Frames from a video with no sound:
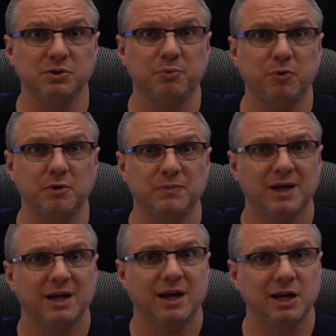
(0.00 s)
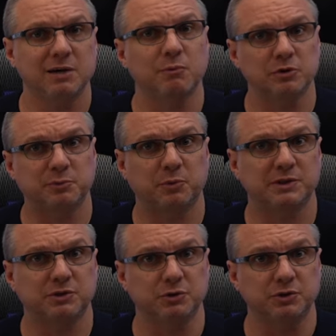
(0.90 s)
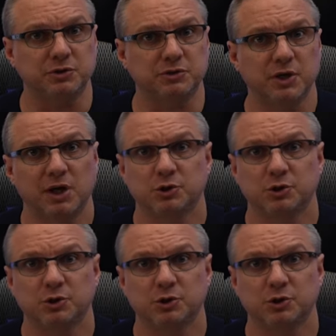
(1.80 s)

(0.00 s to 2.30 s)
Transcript: support and multiple resolutions.